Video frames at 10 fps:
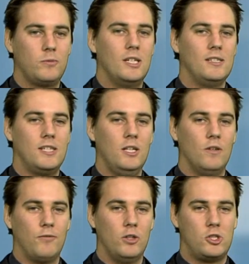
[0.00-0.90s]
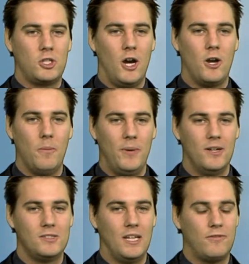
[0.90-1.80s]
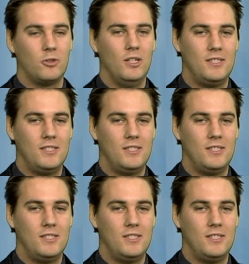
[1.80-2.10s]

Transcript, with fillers: continue for the Chicago Bears after a